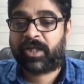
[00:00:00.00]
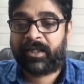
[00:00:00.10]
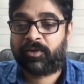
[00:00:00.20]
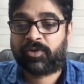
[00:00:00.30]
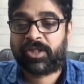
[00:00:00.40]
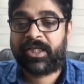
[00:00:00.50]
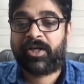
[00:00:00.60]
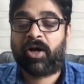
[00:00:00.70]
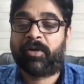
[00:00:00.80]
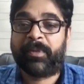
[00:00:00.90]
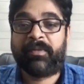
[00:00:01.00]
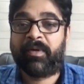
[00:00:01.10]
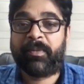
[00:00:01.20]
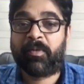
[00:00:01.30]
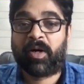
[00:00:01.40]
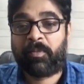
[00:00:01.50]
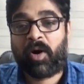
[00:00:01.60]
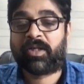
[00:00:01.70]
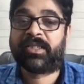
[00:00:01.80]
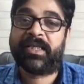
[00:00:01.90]
so C dot B will be what?
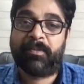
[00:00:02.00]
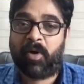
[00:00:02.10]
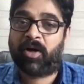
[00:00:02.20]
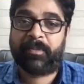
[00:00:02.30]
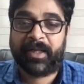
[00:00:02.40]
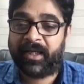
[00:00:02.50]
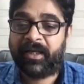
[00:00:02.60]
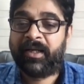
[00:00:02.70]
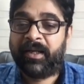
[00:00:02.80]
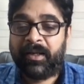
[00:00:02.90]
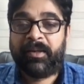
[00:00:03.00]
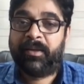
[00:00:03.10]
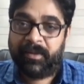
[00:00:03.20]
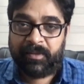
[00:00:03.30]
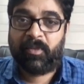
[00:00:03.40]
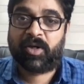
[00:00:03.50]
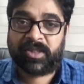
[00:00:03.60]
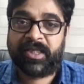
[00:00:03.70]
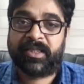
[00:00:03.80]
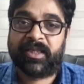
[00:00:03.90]
Mod C mod B. Mod
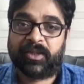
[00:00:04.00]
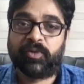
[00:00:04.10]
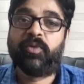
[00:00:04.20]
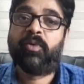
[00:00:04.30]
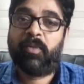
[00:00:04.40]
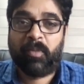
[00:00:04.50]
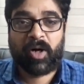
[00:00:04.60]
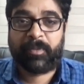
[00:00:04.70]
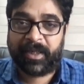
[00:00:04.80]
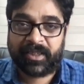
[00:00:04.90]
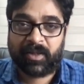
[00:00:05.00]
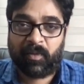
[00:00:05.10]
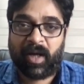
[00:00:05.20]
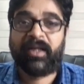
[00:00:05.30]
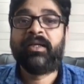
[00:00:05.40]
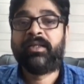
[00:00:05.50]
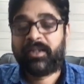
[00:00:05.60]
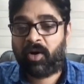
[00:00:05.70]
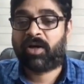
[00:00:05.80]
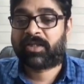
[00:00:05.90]
C is the 2, mod B is the 1,
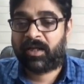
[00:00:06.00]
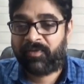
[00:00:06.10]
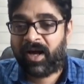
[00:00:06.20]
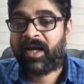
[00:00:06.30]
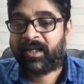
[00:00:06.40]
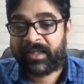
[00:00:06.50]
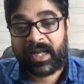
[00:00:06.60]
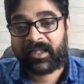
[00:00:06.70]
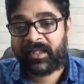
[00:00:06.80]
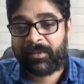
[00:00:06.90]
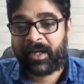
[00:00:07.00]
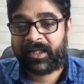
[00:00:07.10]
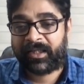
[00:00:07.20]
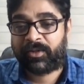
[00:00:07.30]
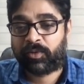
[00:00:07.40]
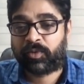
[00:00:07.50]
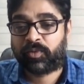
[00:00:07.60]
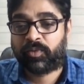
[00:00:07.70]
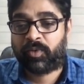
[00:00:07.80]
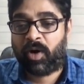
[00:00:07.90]
cos alpha. Directly I am writing. So
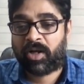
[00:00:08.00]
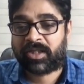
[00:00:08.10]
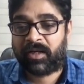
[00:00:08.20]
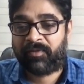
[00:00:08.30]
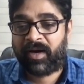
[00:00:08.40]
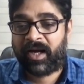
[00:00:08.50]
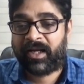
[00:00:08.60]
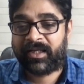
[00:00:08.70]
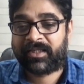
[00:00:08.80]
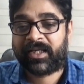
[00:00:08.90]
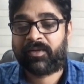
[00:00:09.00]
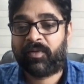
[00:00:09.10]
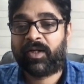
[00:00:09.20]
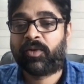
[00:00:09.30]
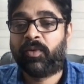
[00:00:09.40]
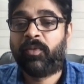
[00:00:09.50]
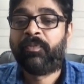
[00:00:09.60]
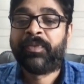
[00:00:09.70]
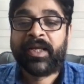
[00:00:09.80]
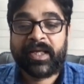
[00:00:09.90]
2 cos alpha is equal to,
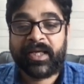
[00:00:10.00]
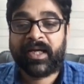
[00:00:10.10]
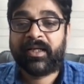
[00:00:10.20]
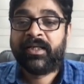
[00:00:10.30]
here